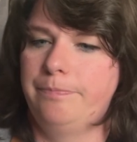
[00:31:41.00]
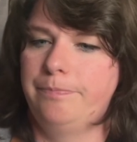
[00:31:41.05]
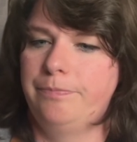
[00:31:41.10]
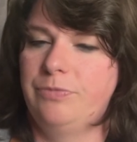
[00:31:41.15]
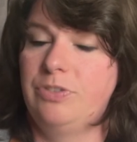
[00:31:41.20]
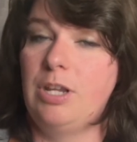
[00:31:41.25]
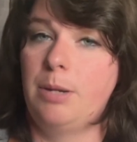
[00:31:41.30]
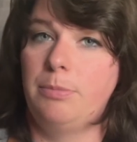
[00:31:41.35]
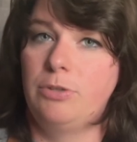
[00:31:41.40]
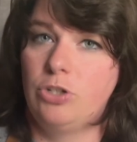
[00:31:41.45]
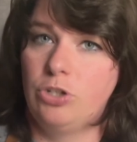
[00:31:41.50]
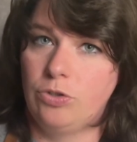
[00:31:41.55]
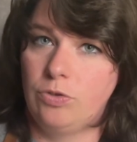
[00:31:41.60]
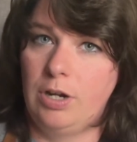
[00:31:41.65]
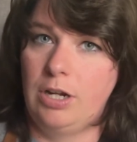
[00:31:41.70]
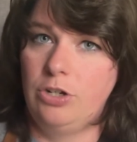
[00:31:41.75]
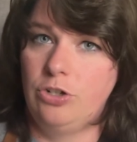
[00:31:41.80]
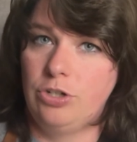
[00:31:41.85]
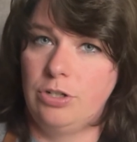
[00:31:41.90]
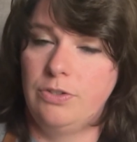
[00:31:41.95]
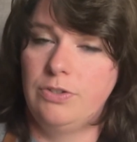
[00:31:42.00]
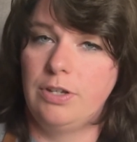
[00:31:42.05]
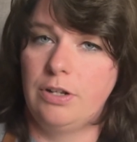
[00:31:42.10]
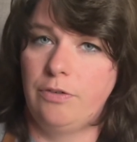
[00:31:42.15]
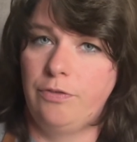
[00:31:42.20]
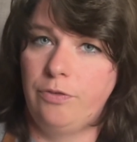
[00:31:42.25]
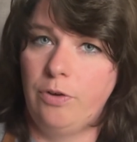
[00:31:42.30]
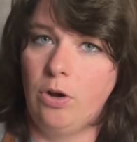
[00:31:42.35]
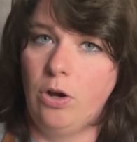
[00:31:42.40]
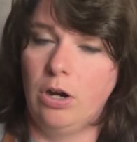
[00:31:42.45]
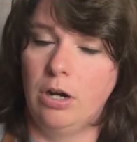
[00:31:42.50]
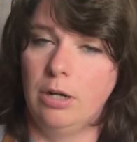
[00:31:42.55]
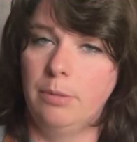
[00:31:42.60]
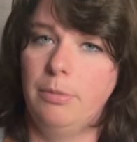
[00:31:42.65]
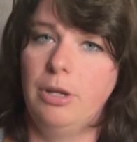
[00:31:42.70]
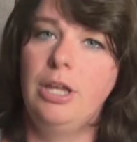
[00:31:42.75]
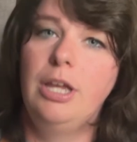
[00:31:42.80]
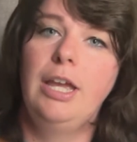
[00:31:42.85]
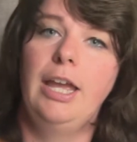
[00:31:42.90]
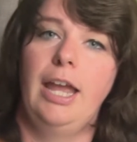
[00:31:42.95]
demonstrations at a farm.
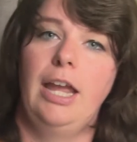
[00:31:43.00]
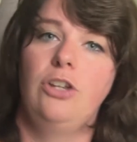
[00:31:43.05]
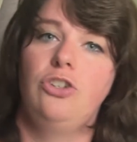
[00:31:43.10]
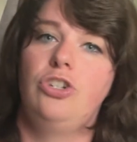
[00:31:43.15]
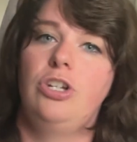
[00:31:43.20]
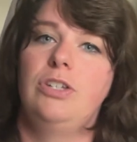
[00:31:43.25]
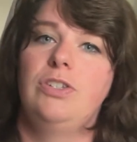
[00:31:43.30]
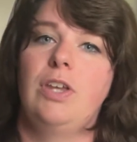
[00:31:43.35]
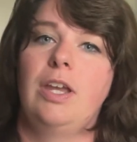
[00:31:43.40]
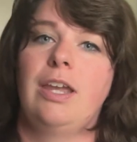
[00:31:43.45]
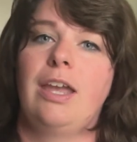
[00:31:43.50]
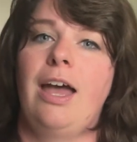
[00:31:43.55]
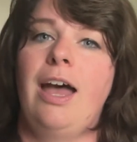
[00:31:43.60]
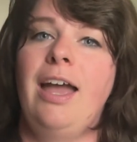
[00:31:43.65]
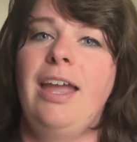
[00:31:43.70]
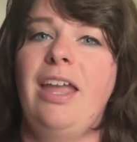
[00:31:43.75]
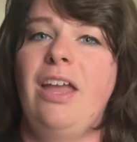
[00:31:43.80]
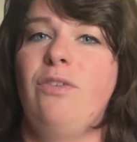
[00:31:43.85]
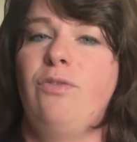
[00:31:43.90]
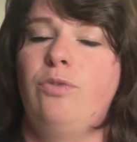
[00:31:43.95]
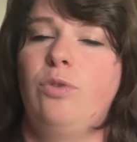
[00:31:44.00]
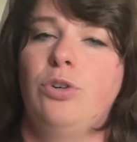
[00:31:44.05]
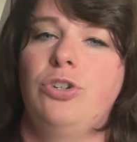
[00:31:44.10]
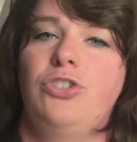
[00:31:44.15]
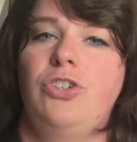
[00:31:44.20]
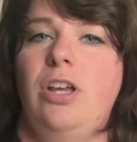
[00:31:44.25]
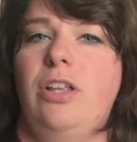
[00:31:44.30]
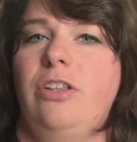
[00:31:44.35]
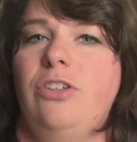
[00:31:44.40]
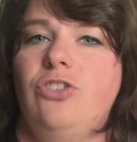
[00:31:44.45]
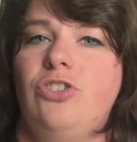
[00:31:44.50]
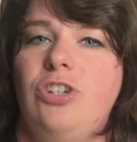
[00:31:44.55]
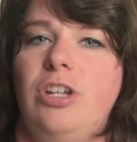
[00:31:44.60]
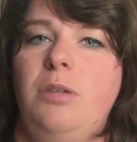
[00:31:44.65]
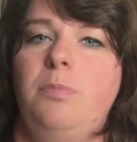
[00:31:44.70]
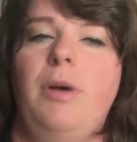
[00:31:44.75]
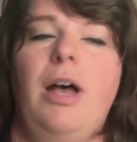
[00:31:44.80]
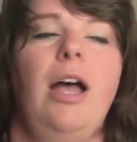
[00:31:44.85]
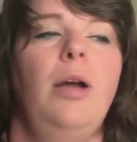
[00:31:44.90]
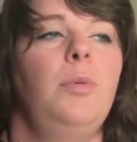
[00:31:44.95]
And she's like, I have 4 Shetland
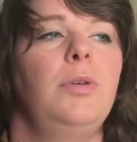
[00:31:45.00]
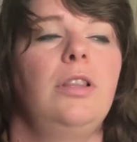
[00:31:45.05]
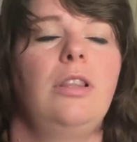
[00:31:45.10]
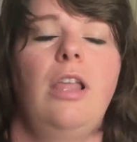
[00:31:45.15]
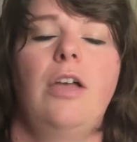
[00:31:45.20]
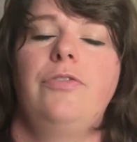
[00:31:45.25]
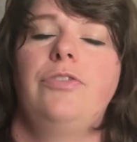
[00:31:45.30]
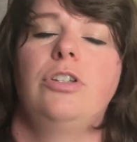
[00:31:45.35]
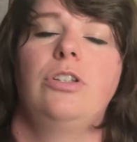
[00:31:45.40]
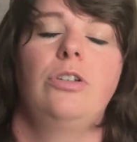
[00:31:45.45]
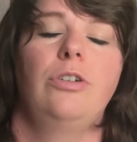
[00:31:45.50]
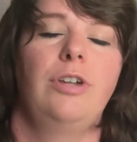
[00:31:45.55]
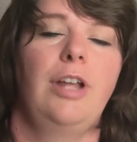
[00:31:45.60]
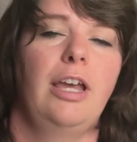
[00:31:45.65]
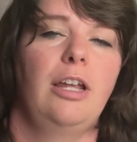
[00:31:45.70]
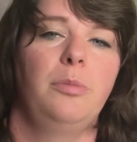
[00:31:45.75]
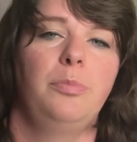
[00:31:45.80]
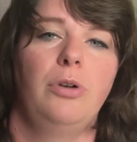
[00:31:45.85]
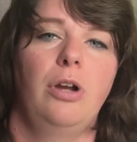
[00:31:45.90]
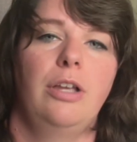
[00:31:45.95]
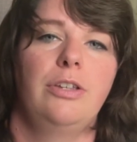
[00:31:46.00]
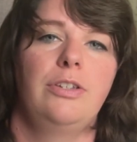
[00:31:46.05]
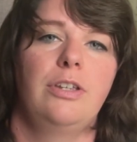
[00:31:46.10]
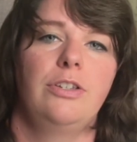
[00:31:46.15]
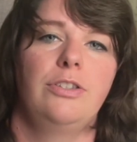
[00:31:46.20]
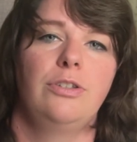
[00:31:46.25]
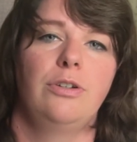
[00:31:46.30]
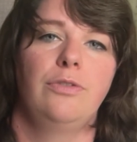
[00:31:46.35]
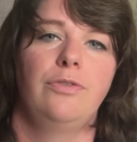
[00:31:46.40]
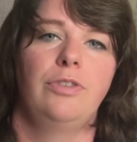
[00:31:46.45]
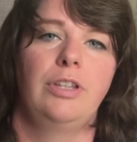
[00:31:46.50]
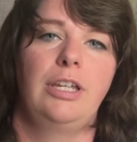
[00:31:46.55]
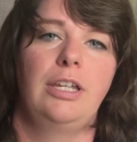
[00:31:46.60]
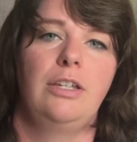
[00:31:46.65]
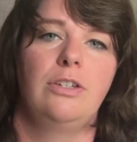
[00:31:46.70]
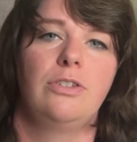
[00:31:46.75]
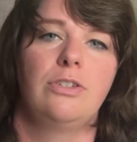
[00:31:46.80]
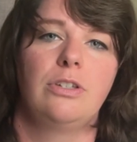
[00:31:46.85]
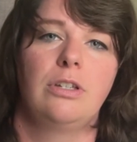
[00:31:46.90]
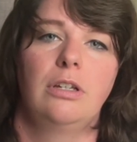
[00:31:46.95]
sheep. I would love to learn how to process their
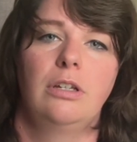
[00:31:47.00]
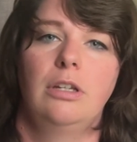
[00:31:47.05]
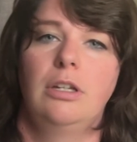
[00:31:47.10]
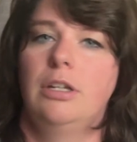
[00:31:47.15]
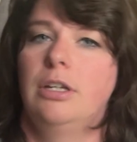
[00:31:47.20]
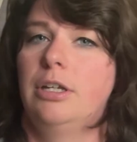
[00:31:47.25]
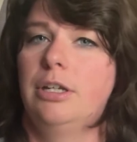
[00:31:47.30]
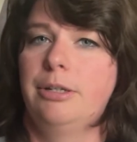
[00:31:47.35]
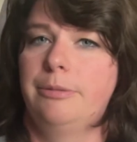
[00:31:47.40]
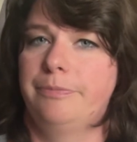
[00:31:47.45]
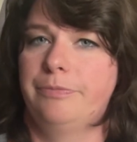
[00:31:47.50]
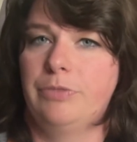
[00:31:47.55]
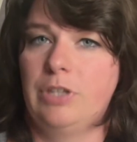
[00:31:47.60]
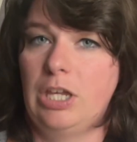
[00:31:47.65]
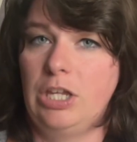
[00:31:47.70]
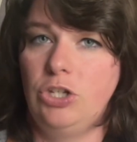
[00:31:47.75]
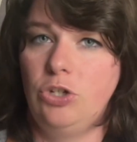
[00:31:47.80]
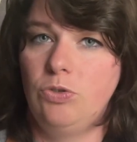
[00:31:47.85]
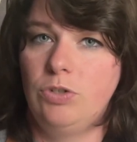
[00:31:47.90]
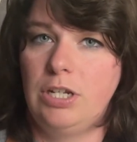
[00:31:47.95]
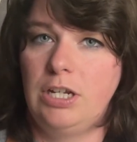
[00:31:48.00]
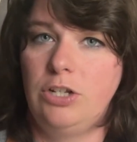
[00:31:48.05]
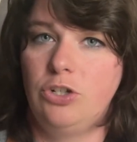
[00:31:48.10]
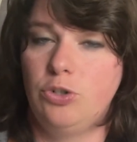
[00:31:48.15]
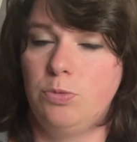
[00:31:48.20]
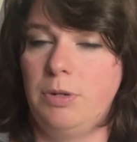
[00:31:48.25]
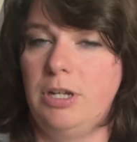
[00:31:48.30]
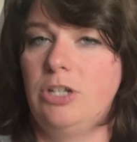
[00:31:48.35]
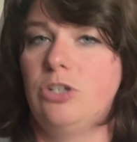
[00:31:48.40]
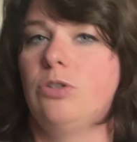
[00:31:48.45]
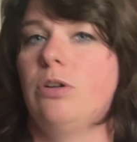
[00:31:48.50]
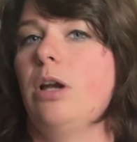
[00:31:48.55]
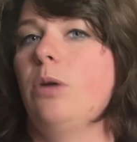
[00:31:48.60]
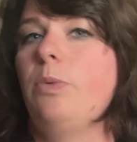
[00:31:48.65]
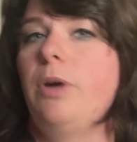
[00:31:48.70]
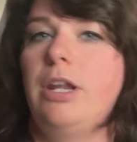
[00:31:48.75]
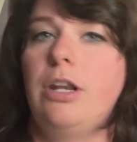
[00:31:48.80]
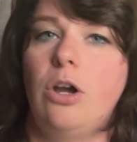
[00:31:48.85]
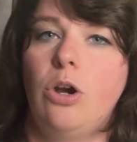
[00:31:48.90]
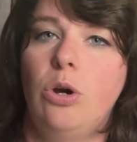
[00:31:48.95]
fleece. Can you teach me? So I
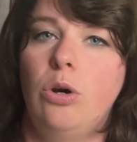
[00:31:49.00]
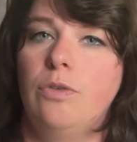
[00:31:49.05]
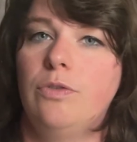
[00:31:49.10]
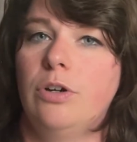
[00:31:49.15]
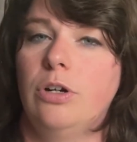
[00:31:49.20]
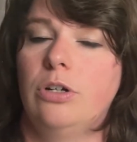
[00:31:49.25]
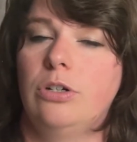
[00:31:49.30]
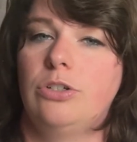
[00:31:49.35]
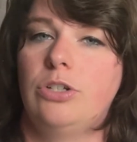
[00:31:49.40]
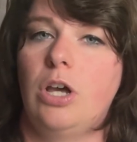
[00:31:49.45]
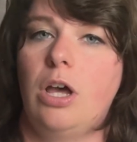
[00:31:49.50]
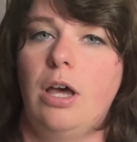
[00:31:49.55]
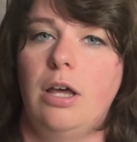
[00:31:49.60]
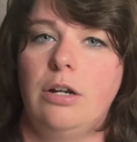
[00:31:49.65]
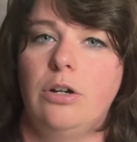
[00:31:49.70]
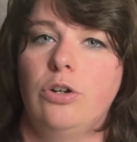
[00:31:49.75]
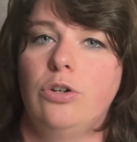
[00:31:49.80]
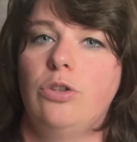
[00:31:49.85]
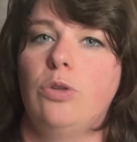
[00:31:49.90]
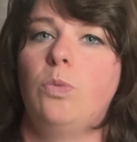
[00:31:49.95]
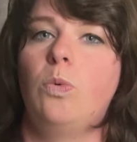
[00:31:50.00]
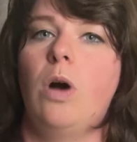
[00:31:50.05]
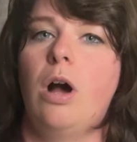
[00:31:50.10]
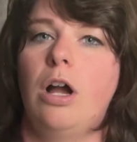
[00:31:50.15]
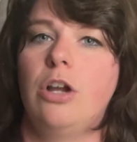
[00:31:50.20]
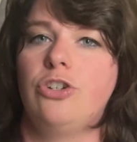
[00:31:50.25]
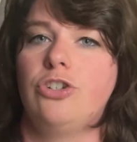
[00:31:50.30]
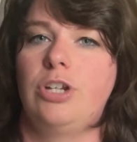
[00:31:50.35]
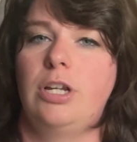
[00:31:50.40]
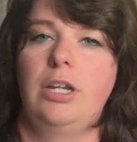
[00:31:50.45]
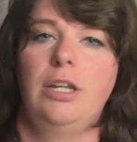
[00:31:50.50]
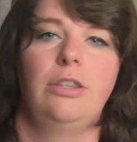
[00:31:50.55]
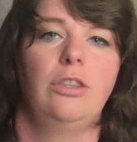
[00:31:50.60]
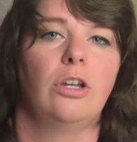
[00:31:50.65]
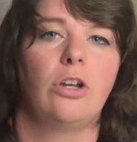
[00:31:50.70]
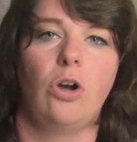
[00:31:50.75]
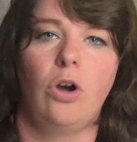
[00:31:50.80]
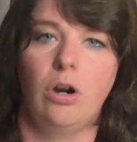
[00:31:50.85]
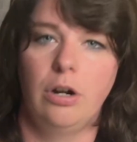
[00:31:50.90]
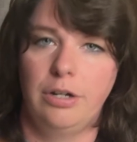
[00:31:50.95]
went over, taught her the washing, the
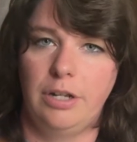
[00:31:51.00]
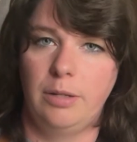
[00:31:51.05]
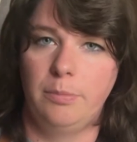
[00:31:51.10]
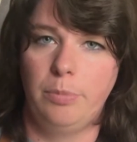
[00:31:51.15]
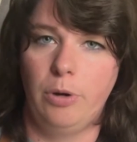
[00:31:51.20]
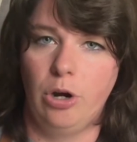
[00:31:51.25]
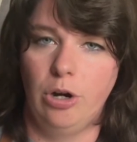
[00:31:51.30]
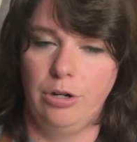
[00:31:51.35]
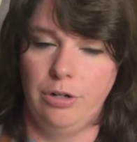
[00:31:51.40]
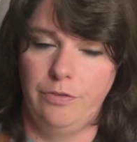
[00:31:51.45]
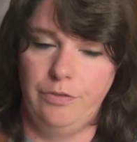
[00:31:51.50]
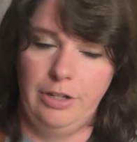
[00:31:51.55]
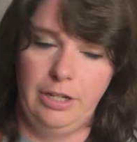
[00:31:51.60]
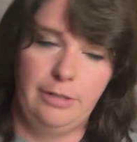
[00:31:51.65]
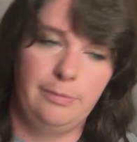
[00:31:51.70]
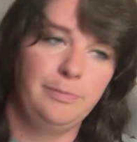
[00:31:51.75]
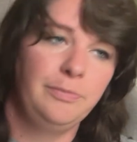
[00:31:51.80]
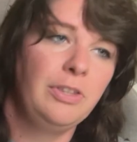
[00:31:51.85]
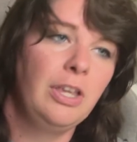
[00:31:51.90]
carding part of it.